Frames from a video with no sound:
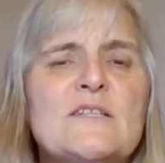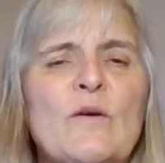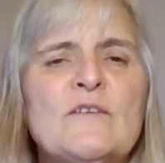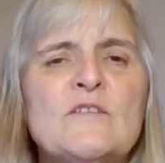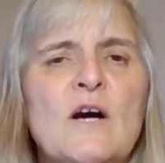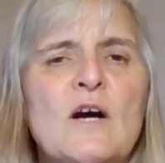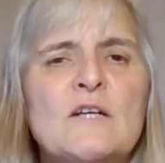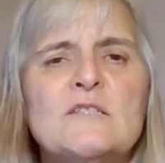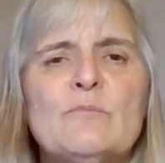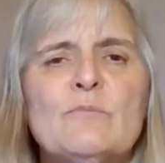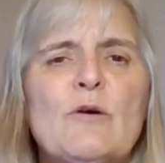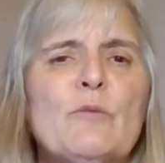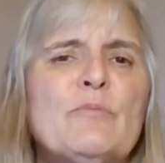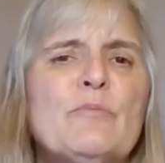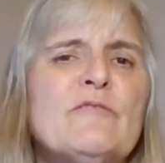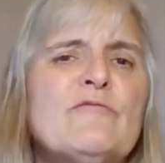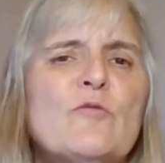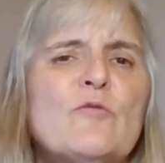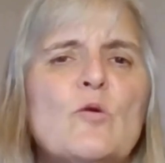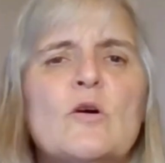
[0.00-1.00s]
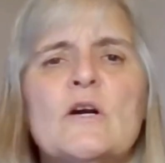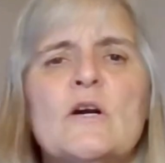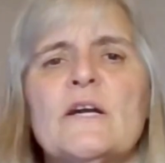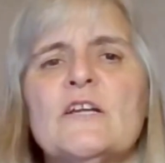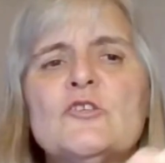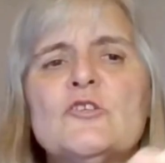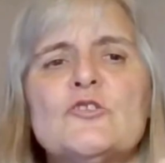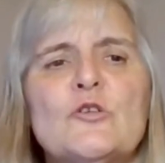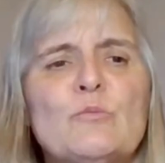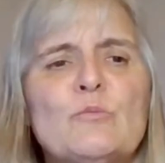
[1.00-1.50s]
We talked about before
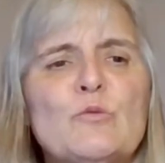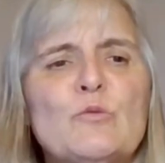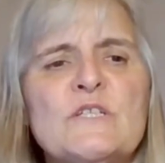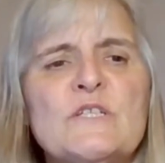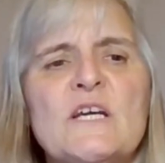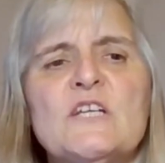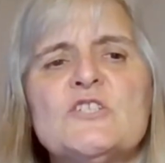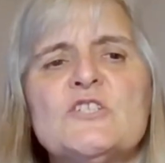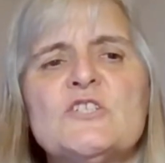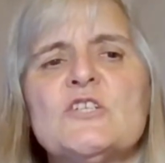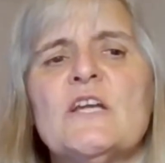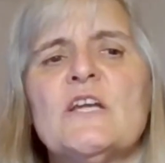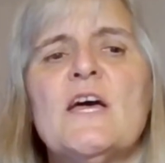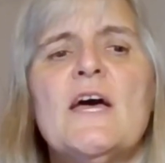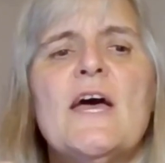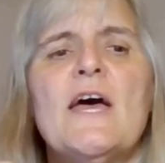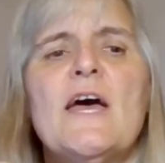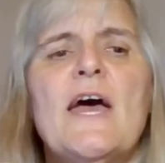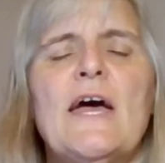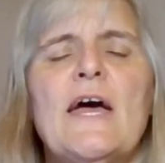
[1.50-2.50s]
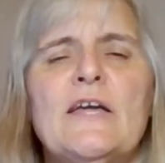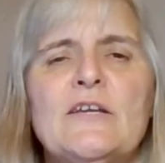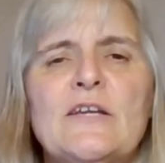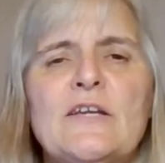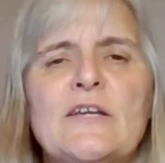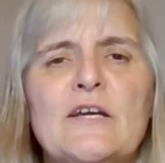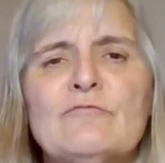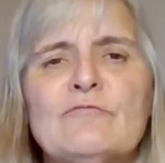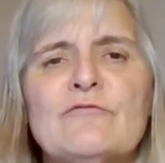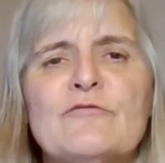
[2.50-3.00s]
interpretation and
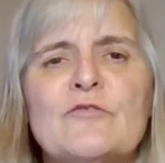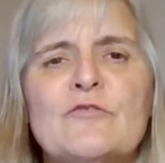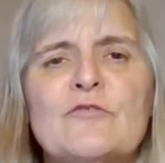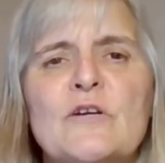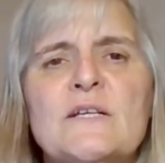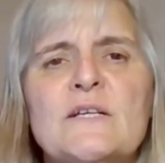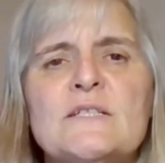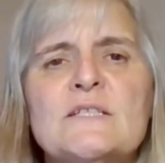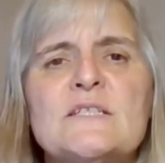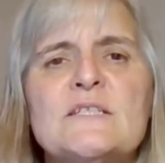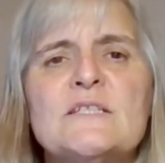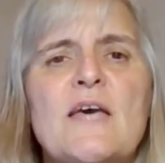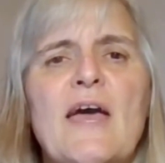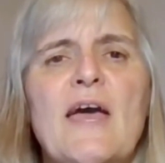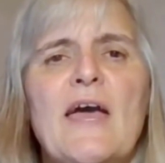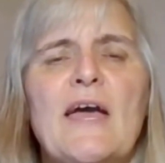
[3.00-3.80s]
inference,